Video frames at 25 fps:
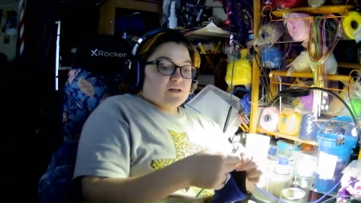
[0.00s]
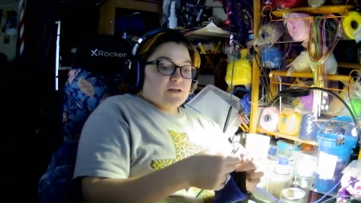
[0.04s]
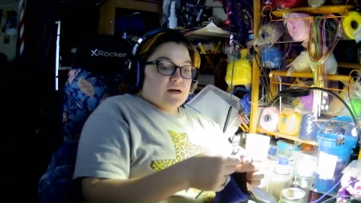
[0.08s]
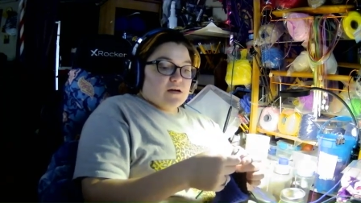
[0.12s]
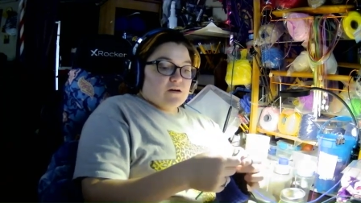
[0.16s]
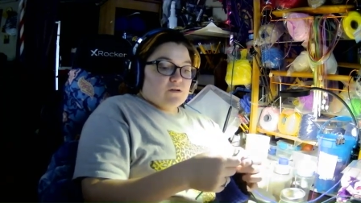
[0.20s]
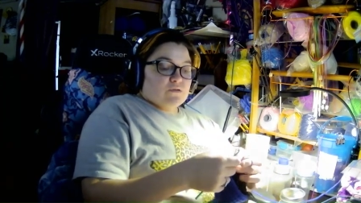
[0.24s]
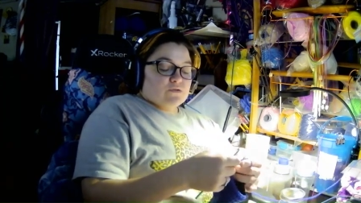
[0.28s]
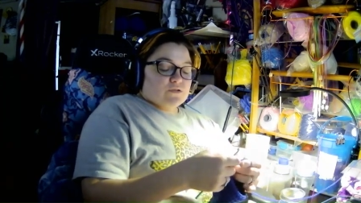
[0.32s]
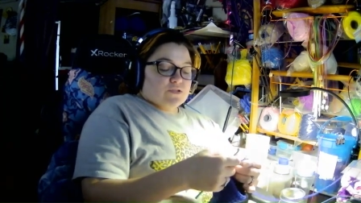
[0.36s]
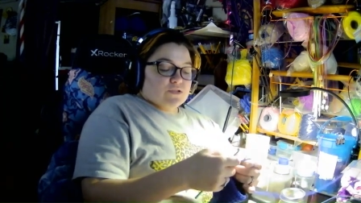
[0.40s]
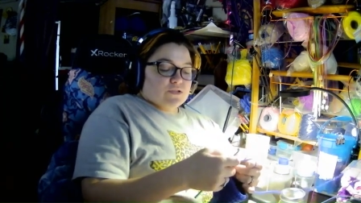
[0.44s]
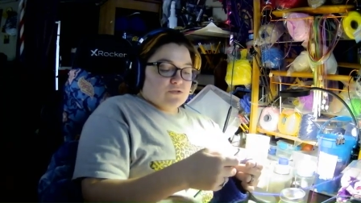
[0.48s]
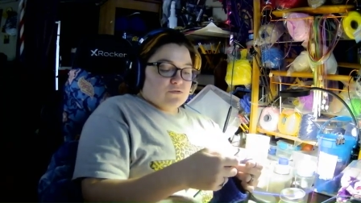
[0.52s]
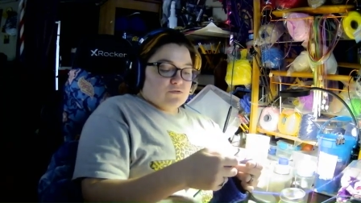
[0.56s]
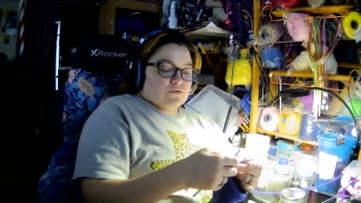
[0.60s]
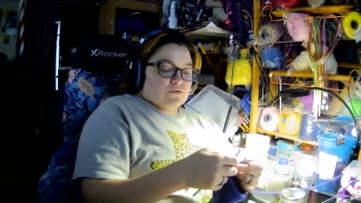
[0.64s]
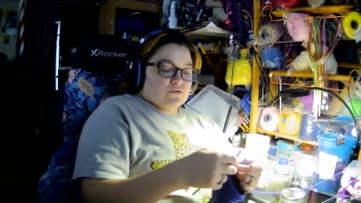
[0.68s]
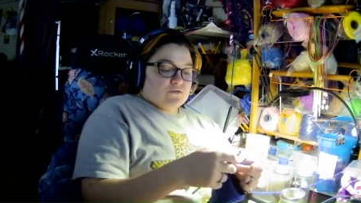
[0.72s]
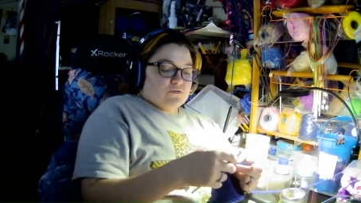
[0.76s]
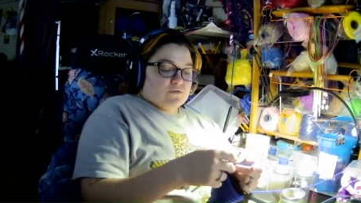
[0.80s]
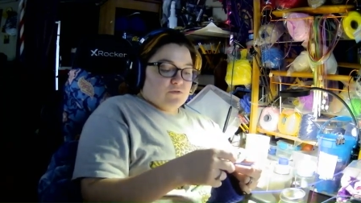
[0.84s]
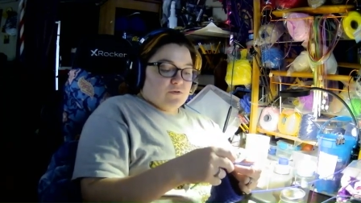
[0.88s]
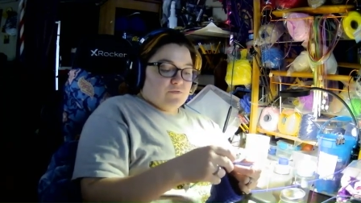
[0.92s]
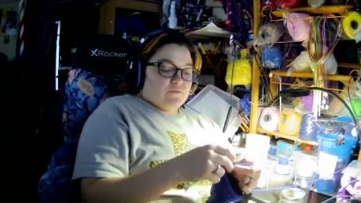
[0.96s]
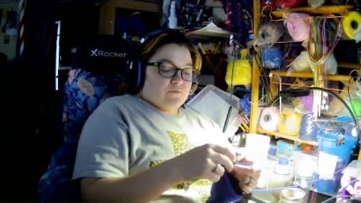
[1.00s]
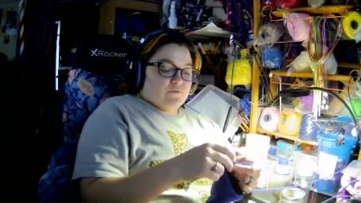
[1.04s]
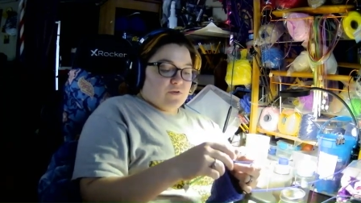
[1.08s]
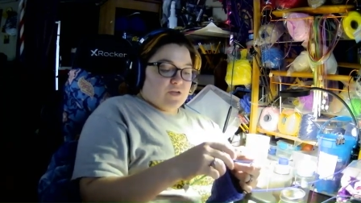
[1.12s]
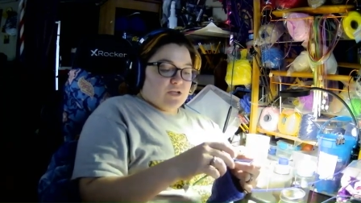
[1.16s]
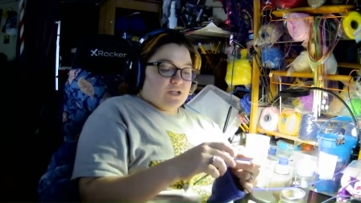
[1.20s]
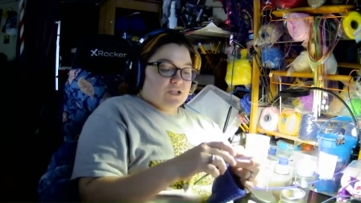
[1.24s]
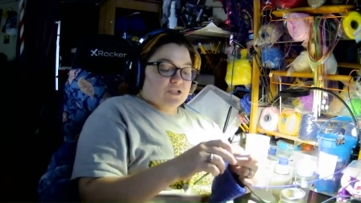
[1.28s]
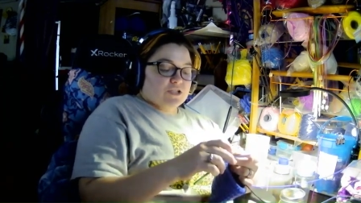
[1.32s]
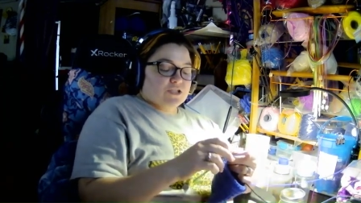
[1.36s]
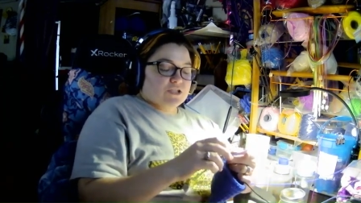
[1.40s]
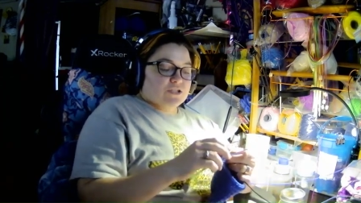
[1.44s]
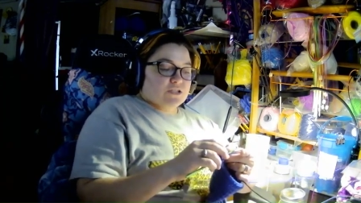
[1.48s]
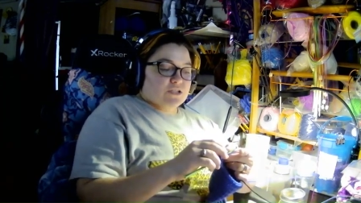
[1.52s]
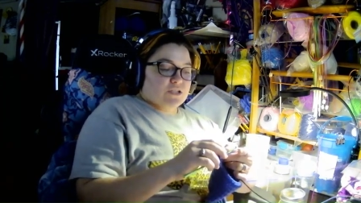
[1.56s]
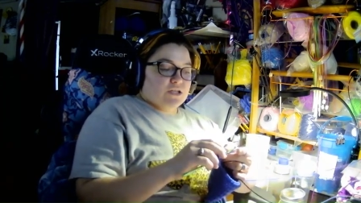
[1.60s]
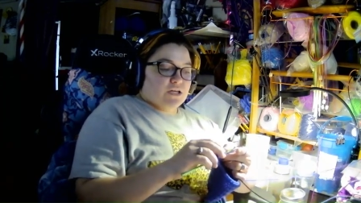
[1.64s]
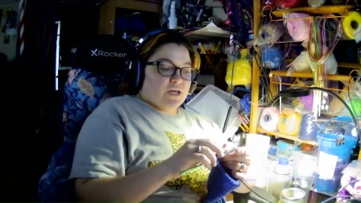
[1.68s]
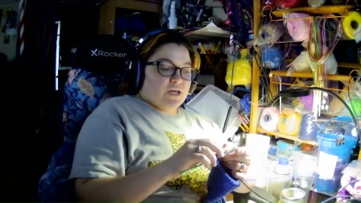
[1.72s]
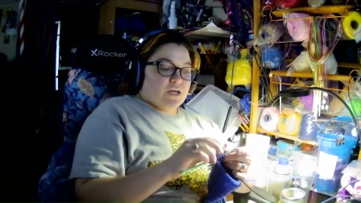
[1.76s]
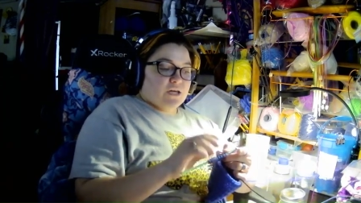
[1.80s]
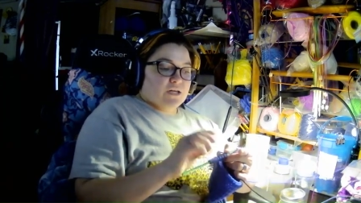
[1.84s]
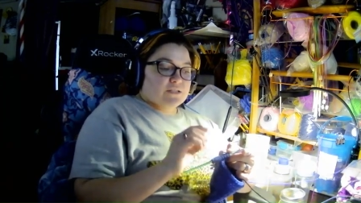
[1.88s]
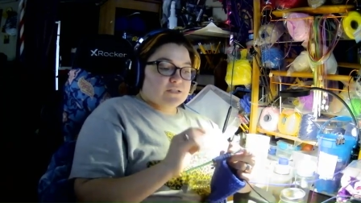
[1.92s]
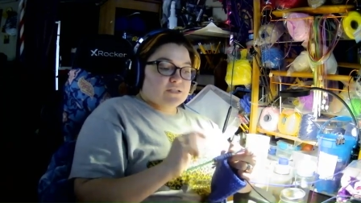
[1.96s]
Now to finish the
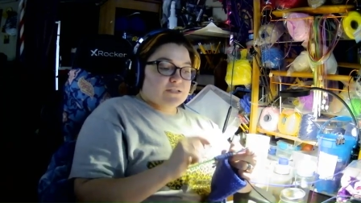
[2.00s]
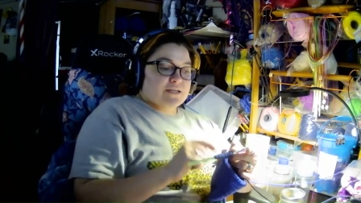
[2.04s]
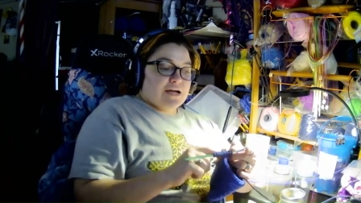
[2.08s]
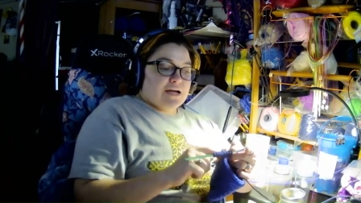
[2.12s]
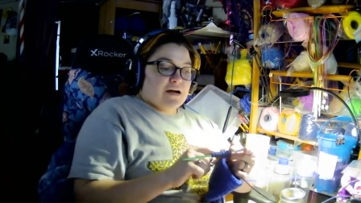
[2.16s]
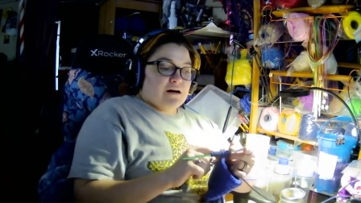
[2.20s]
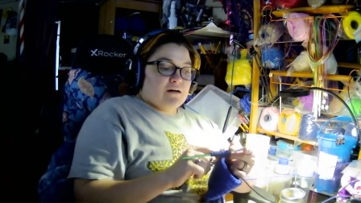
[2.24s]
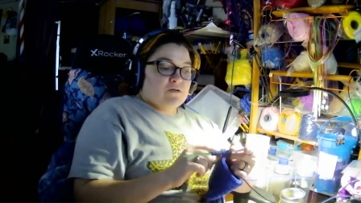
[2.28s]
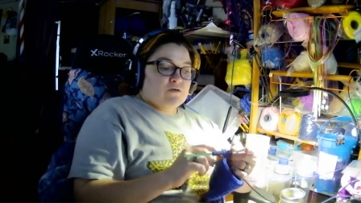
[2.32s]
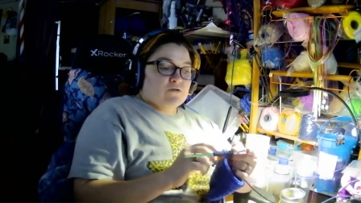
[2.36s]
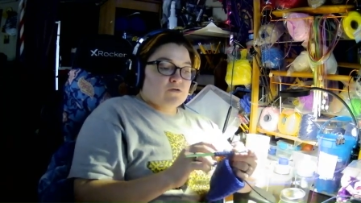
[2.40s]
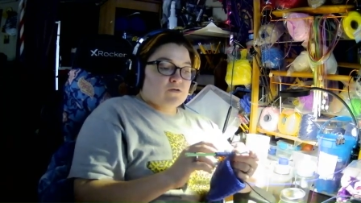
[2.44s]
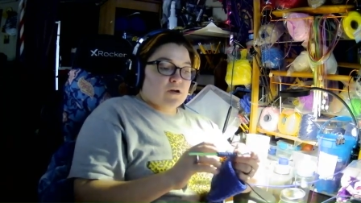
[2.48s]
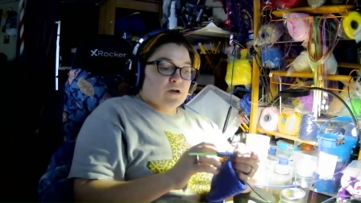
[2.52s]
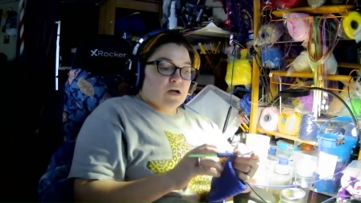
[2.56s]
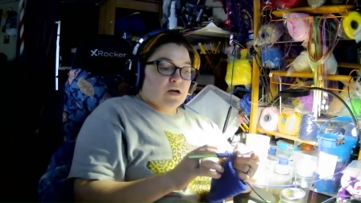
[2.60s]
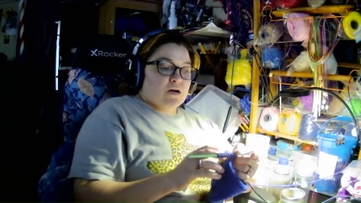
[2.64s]
hand out,